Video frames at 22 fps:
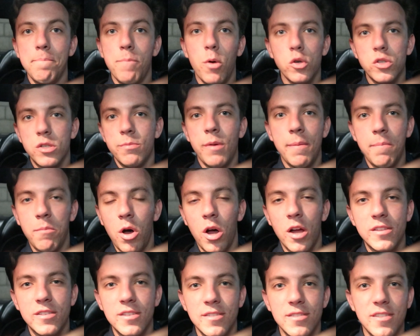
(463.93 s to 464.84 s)
Most of my
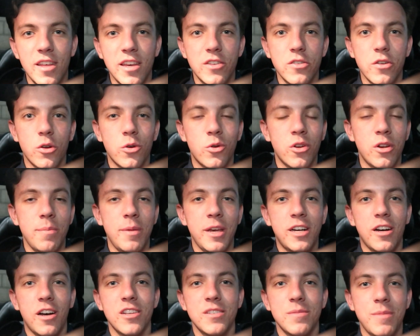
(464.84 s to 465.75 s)
mods and things are going to
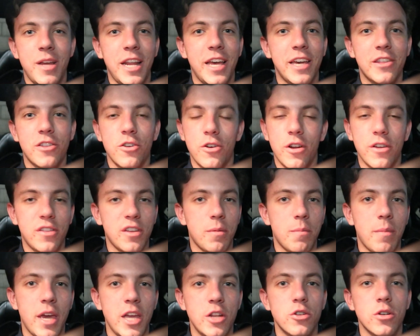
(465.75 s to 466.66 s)
be cosmetic. They're
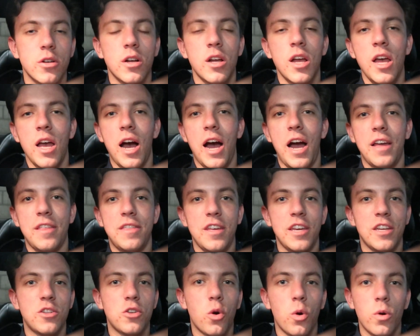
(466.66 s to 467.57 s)
nothing major. I
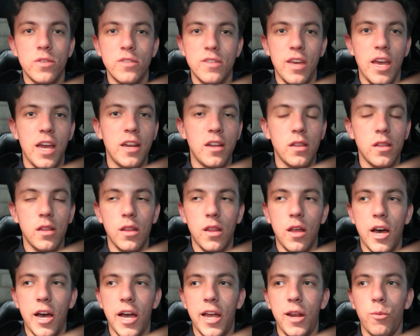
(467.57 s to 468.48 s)
think towards the end of the
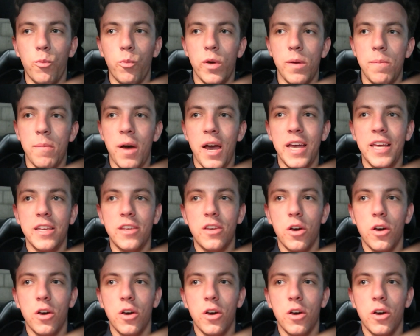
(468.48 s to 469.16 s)
line, we might